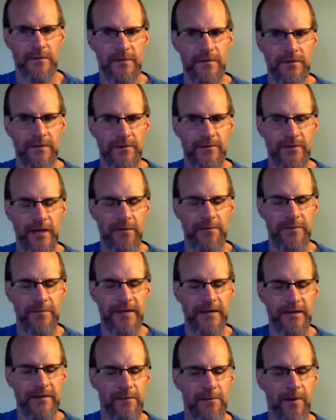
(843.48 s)
does that
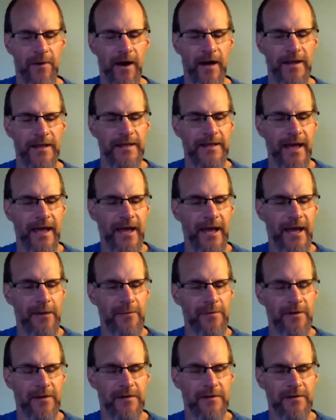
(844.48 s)
mean the body
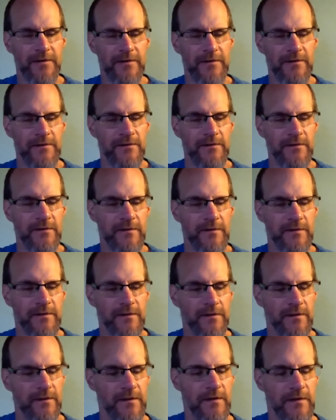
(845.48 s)
cap?
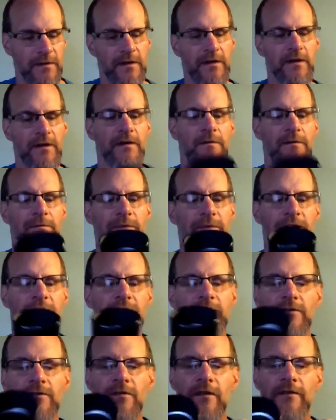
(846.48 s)
Um,
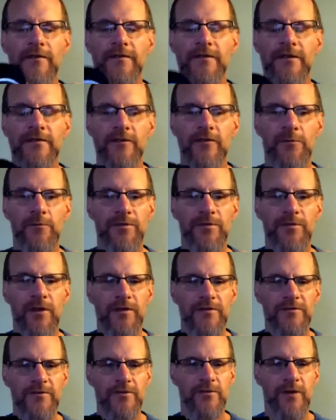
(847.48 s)
because there's all these little
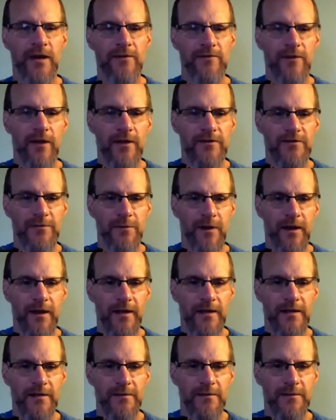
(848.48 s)
plugs too. I've lost
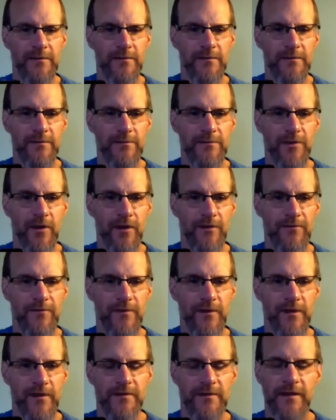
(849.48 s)
my plug
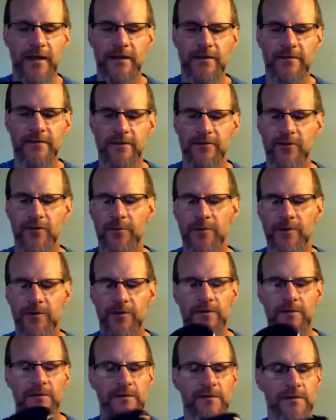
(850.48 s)
for the the
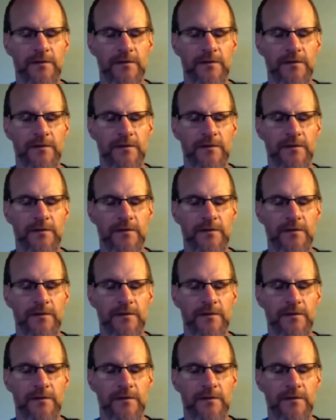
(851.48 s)
terminal.